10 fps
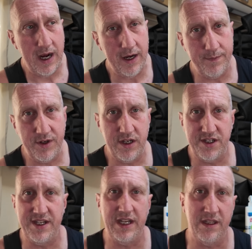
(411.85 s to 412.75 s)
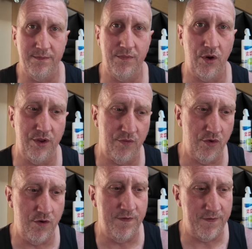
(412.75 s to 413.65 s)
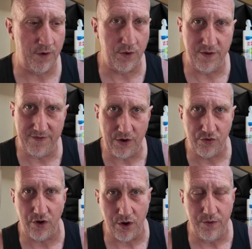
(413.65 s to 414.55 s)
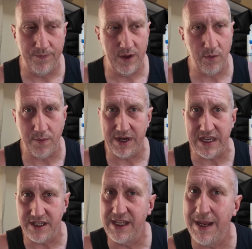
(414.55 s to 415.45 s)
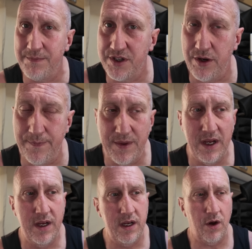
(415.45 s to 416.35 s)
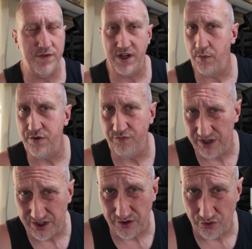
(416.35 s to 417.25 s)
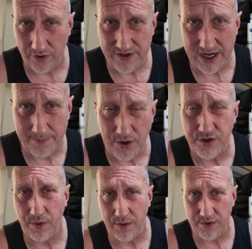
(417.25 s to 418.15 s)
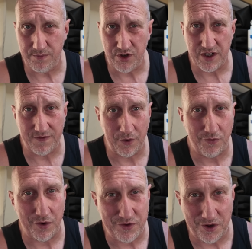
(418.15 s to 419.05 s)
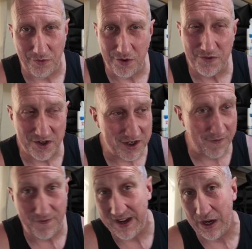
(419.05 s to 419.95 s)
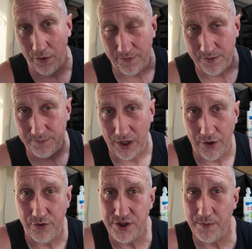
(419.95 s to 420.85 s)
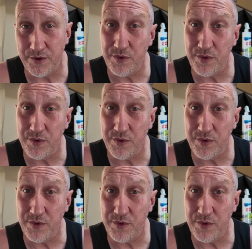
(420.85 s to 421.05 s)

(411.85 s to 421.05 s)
and I'm going to stick them on the roof on the Velcro when we get to the campsite. Obviously I wouldn't risk driving down a motorway with them just Velcro to the roof because they'll fling off and go through someone's